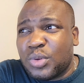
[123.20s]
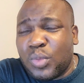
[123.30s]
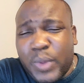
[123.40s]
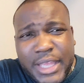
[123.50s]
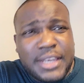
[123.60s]
to
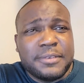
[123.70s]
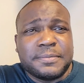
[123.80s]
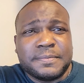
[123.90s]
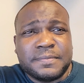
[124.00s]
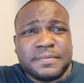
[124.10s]
win
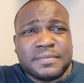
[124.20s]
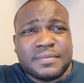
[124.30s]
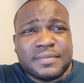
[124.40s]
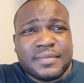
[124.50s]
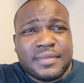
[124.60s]

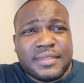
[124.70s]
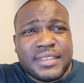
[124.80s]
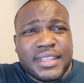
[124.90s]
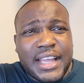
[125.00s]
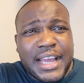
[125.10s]

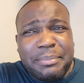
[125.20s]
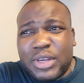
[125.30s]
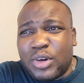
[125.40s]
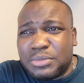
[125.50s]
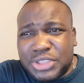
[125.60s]
and
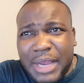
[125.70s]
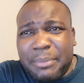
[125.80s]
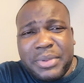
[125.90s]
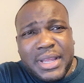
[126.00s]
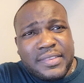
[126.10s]
become
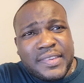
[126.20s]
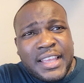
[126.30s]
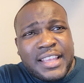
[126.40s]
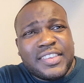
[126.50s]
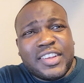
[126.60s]
champions.
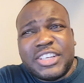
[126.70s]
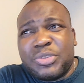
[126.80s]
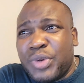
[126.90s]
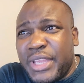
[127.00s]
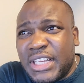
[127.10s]
So
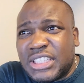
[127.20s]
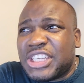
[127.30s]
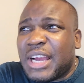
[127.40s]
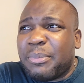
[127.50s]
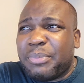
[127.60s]
the real
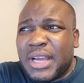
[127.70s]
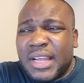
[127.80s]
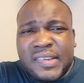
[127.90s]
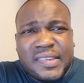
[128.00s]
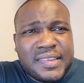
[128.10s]

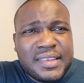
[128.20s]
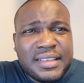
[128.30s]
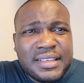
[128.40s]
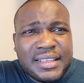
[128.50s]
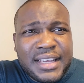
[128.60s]
champions.
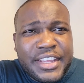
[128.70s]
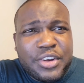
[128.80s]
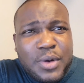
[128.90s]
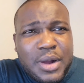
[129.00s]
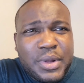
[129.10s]
And
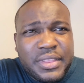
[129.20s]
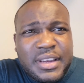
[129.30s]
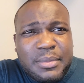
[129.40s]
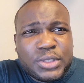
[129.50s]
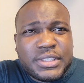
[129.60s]
you know what was
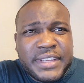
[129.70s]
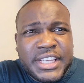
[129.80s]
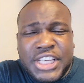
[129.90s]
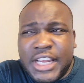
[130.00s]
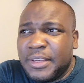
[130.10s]
their
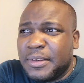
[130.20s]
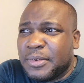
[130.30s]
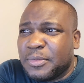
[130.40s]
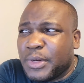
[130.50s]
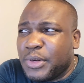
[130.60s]
motivation?
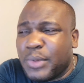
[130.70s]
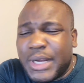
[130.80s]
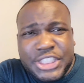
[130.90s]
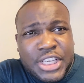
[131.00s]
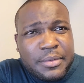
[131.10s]
When we
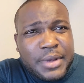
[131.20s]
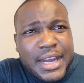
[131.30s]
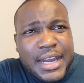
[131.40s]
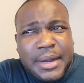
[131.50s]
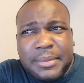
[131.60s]
watch
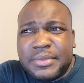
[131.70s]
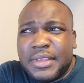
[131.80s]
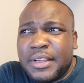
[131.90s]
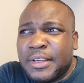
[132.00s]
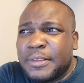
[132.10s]

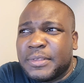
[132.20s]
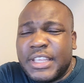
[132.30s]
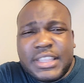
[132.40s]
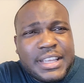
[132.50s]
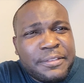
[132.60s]
the
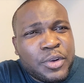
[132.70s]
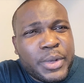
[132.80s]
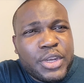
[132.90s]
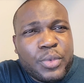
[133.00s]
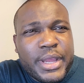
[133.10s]
interview
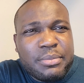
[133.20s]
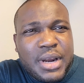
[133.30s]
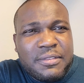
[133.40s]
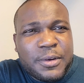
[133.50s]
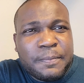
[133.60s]
with Dwayne
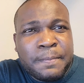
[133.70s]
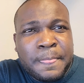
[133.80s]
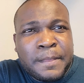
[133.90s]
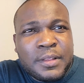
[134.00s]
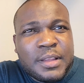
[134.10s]
Bravo,
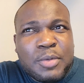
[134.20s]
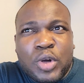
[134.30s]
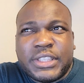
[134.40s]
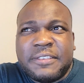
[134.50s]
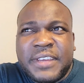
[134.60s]
the
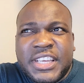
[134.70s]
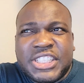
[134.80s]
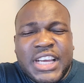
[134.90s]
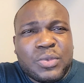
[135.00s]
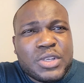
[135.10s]

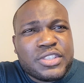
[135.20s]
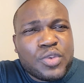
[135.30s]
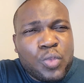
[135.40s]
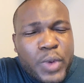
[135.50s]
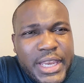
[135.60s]
motivation was
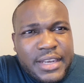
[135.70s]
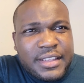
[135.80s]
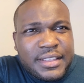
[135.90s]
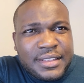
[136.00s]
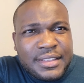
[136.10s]
to win